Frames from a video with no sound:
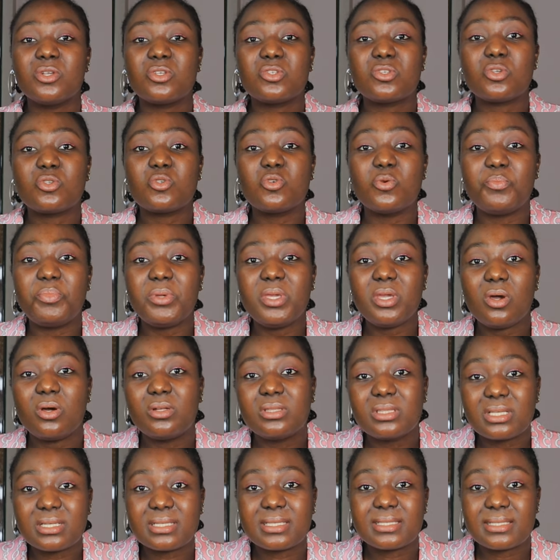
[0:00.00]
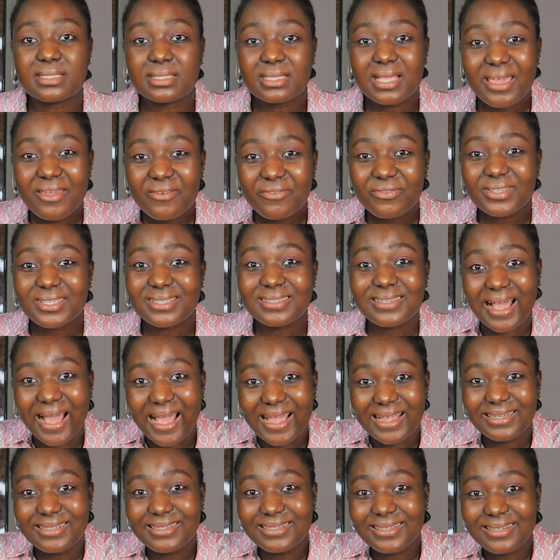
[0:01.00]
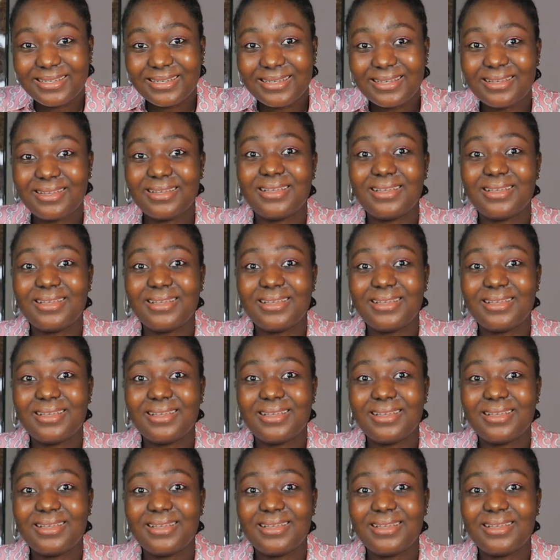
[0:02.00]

So to be on the safe side,